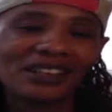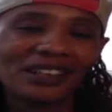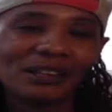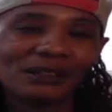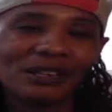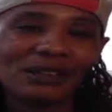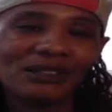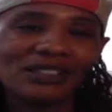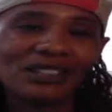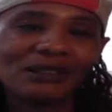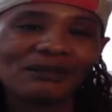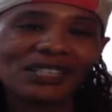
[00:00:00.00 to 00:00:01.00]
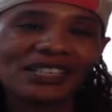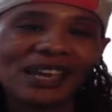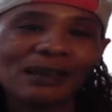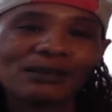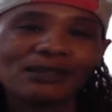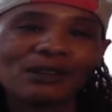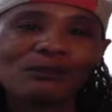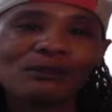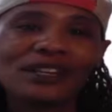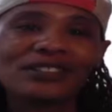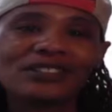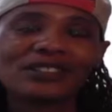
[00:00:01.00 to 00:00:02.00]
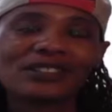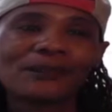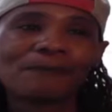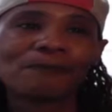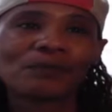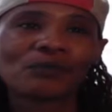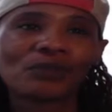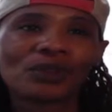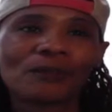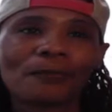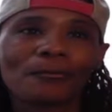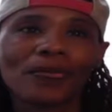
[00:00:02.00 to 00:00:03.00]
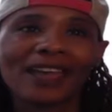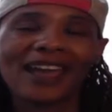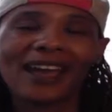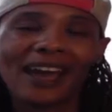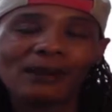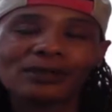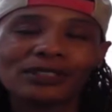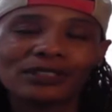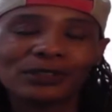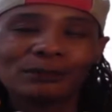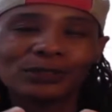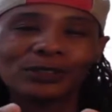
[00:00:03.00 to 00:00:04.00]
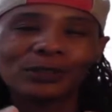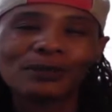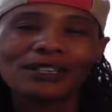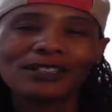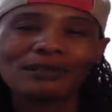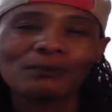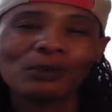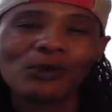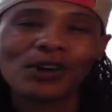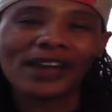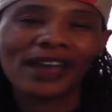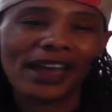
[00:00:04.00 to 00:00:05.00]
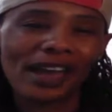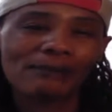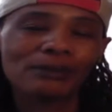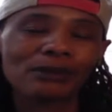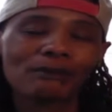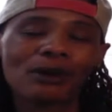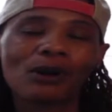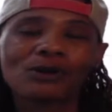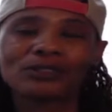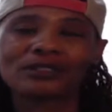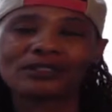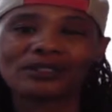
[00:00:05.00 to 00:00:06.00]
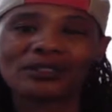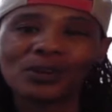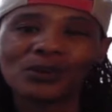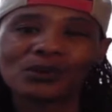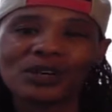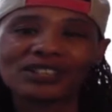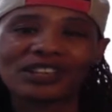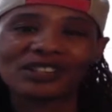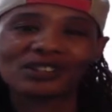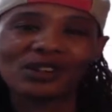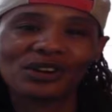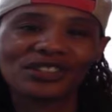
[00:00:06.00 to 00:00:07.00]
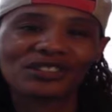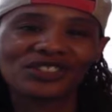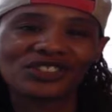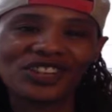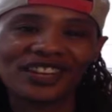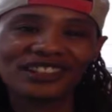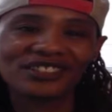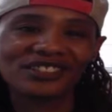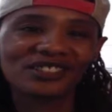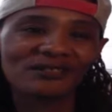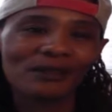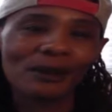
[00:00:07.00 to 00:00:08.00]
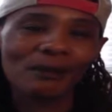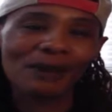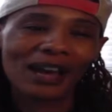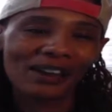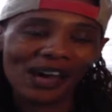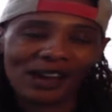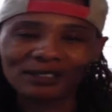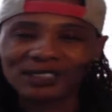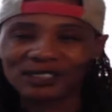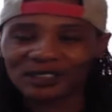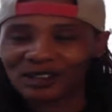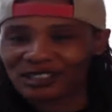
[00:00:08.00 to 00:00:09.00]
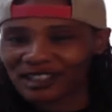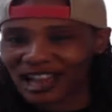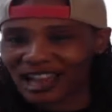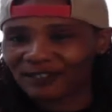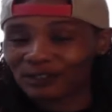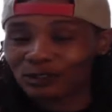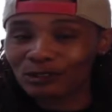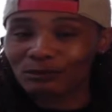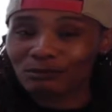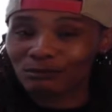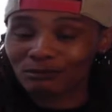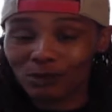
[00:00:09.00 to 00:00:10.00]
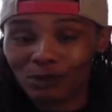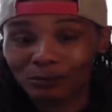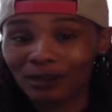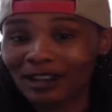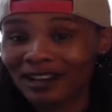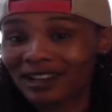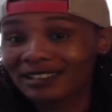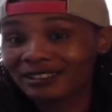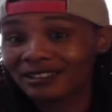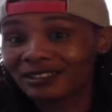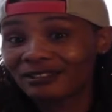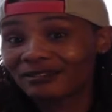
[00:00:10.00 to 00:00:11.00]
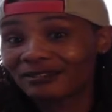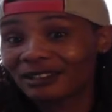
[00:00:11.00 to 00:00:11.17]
It became so much, I was so much more a happier person once I started changing my outlook on life into more positive